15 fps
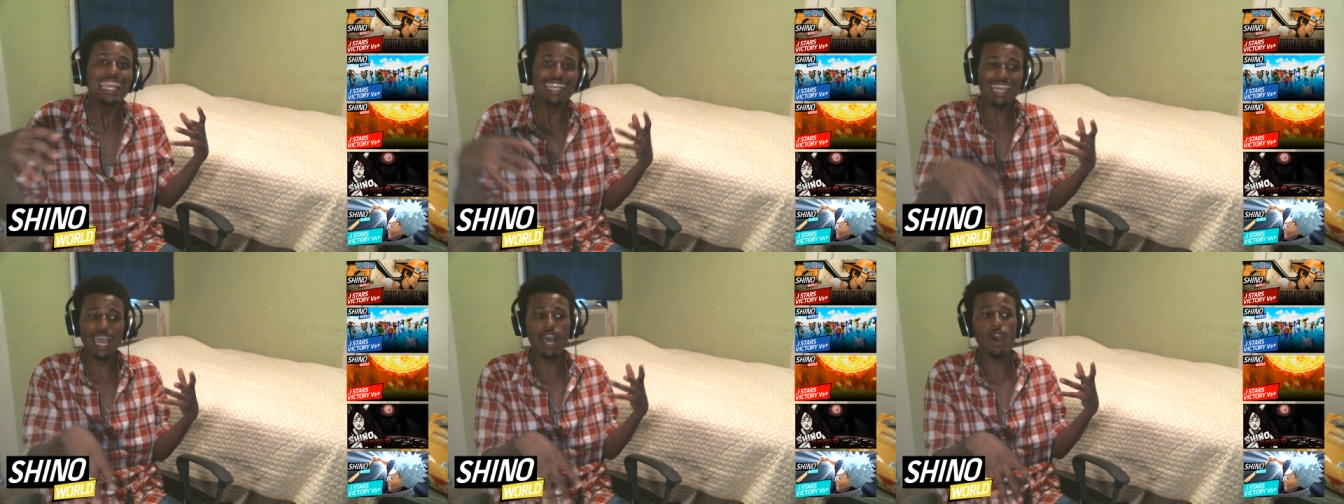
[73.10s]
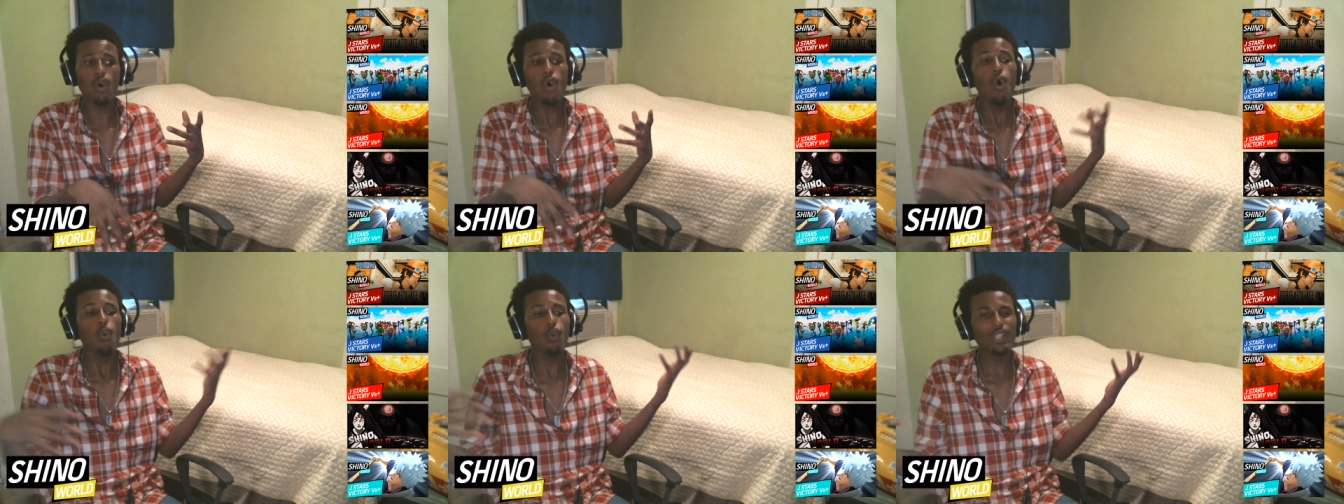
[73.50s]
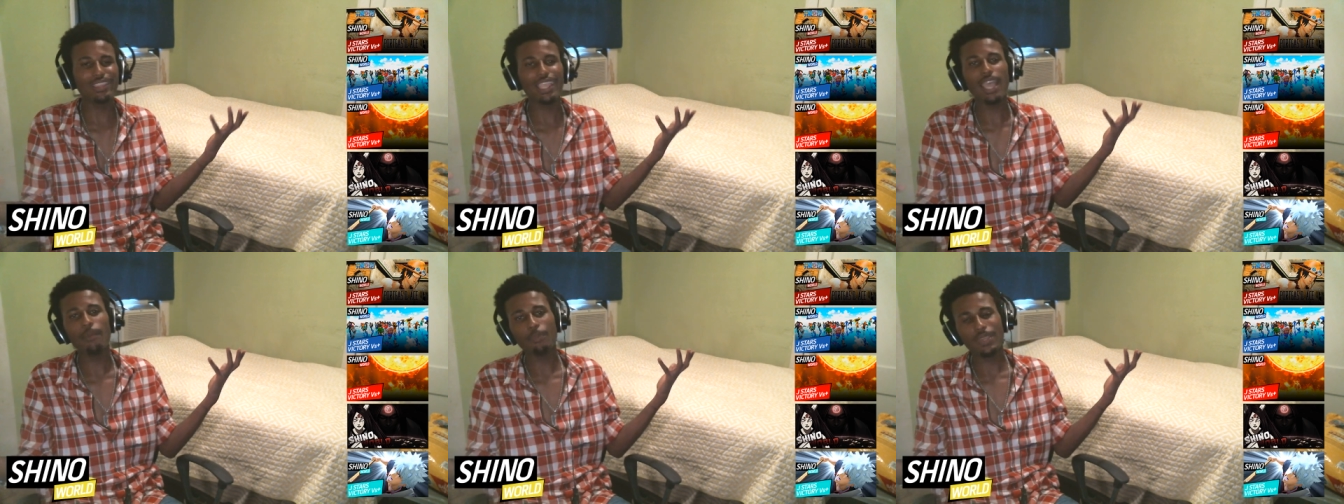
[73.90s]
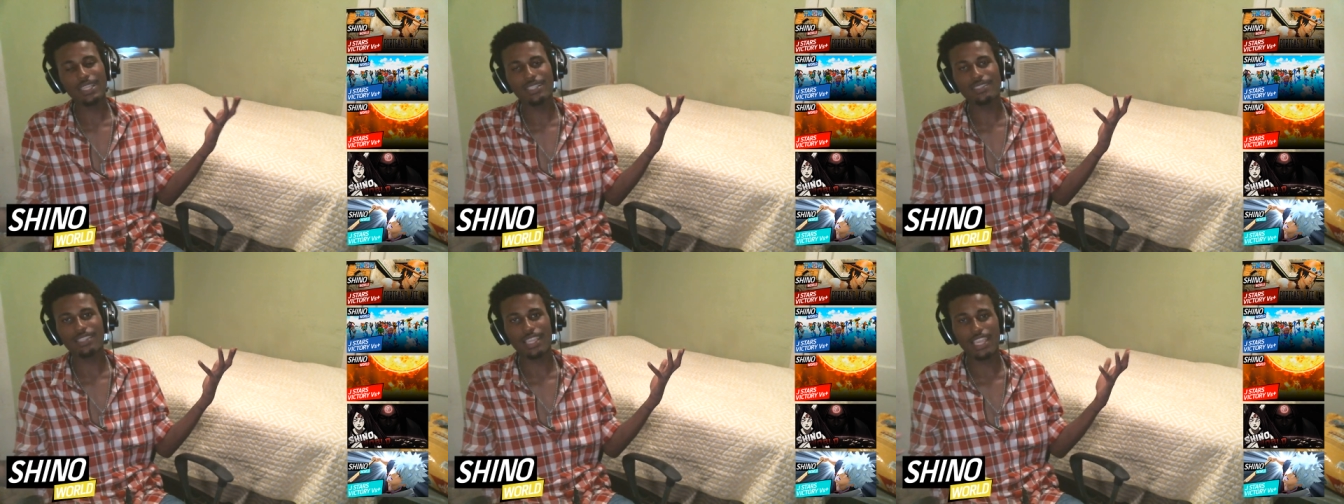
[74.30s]
Now, with that
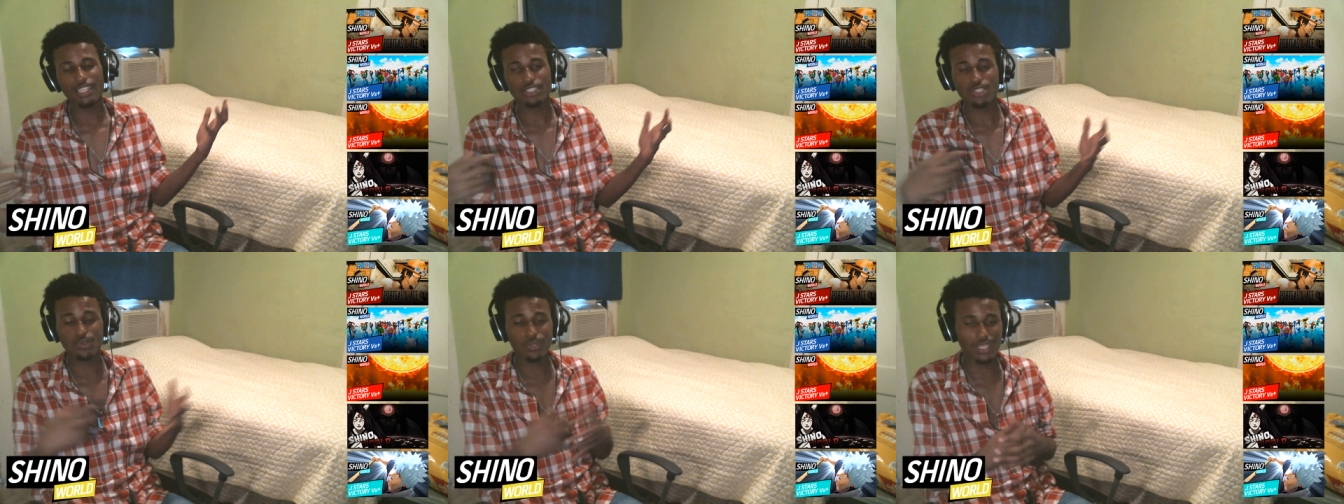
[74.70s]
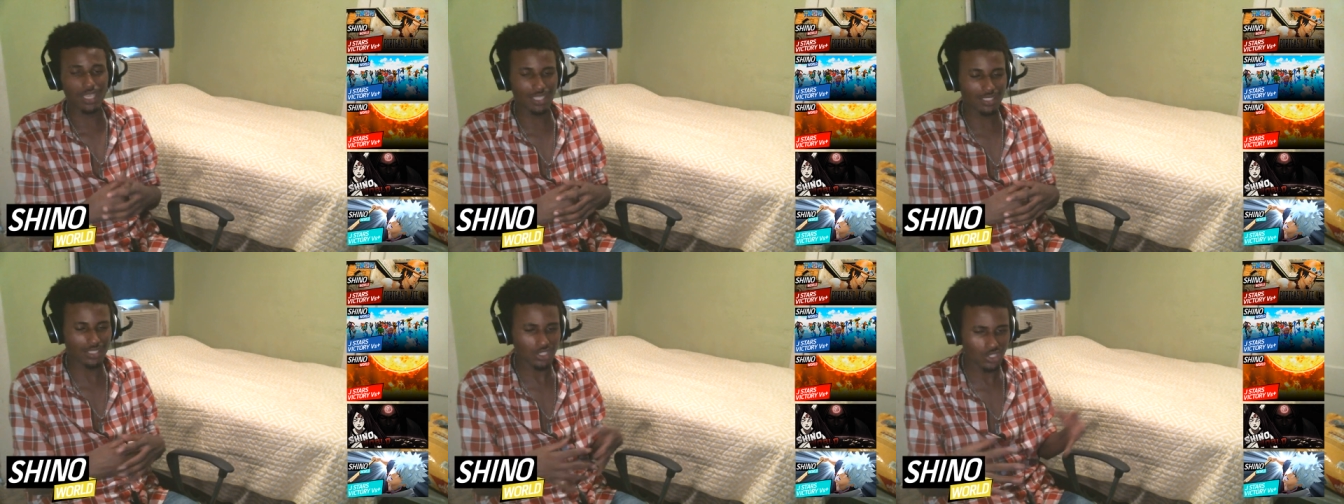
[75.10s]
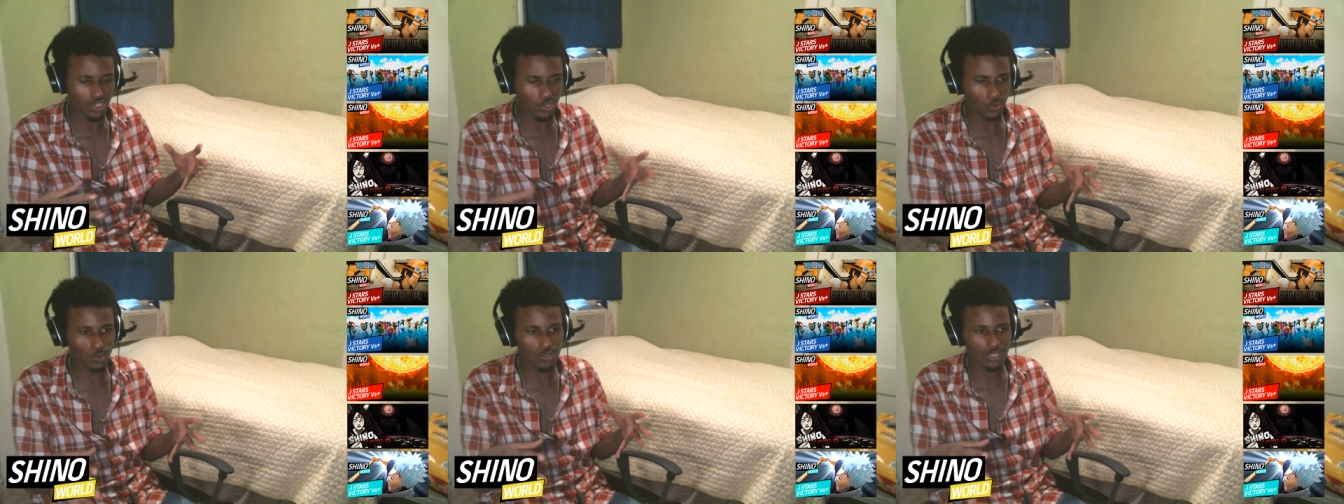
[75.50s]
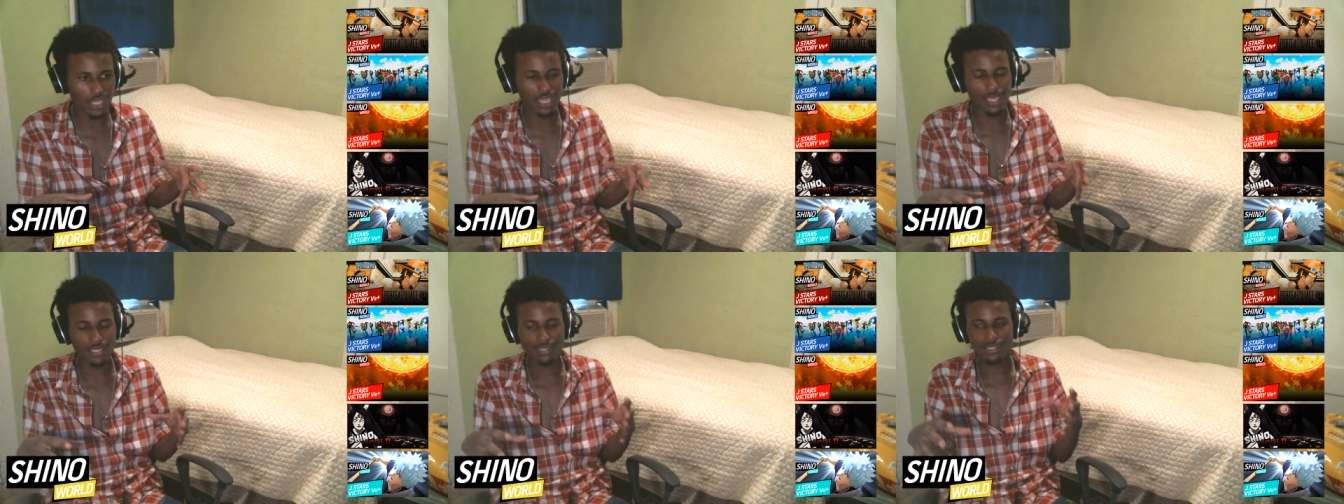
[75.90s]
being said, tune in
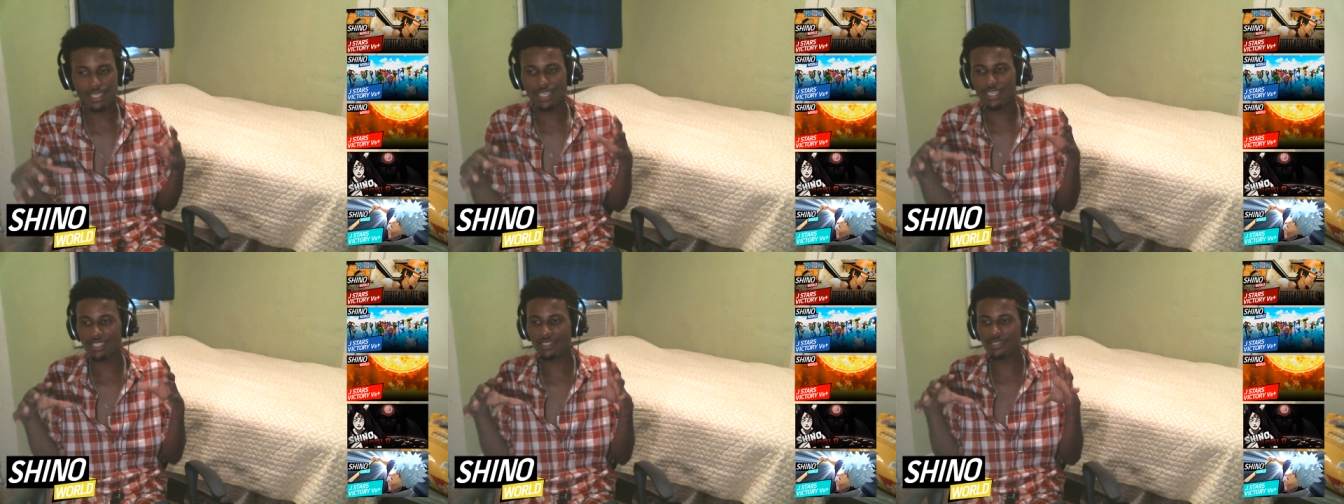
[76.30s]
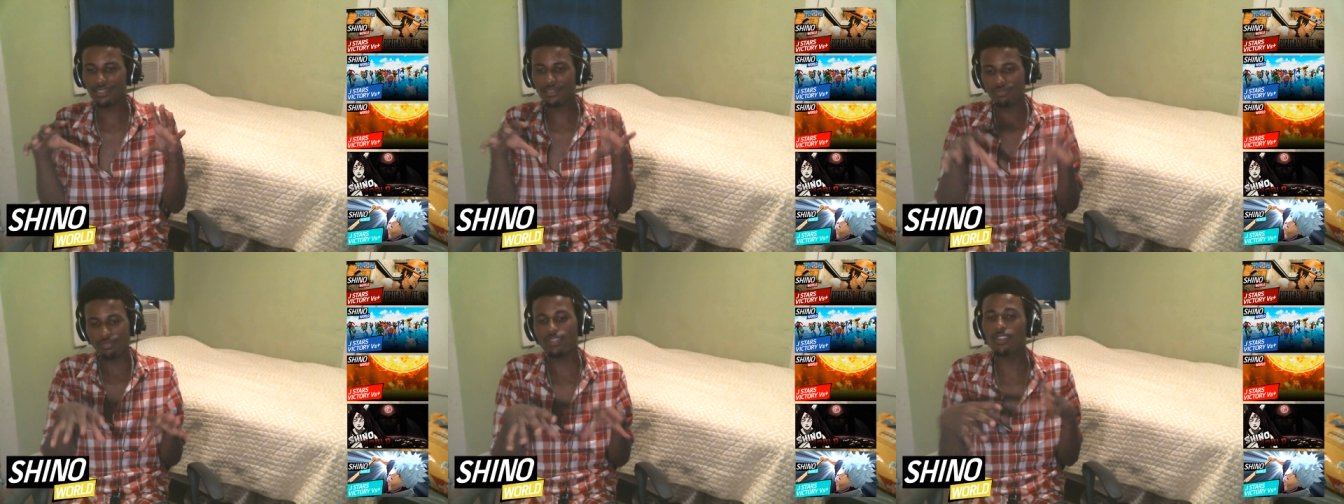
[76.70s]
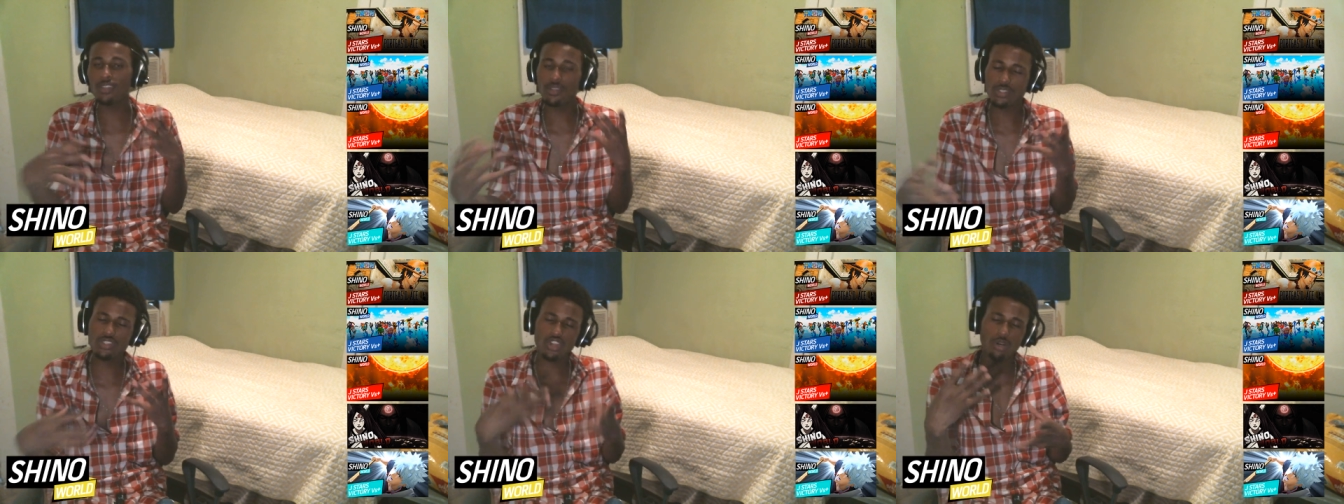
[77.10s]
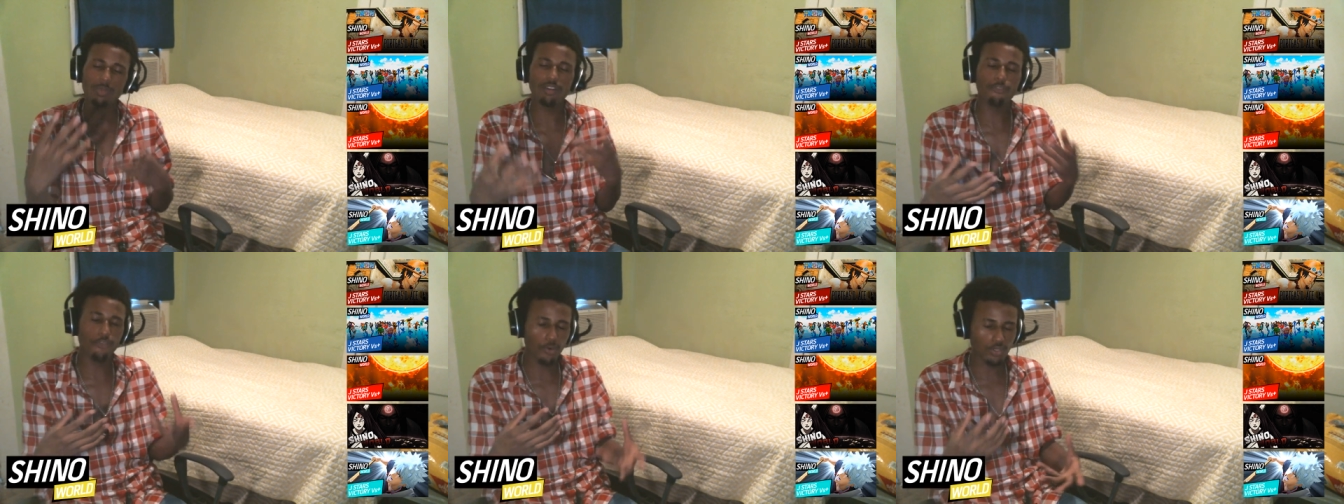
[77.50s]
Tuesdays is this is gonna
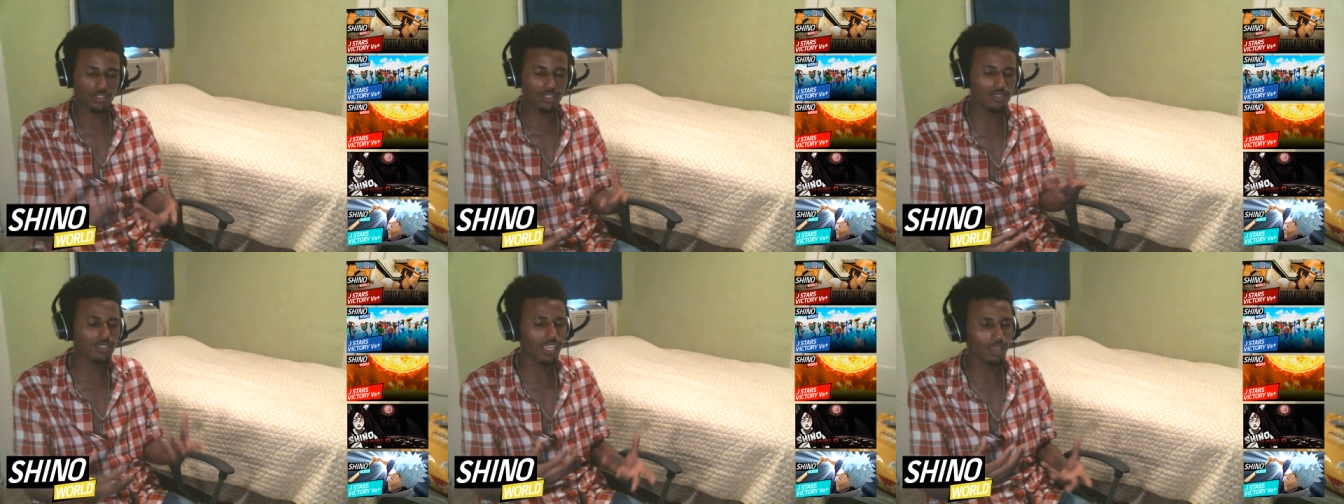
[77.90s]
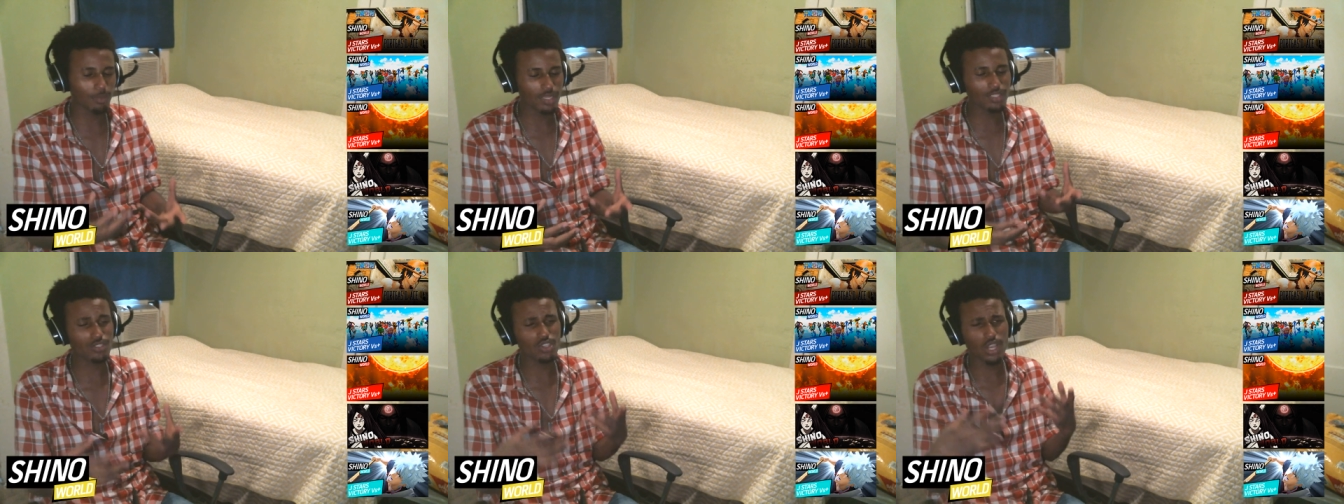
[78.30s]
be the first segment,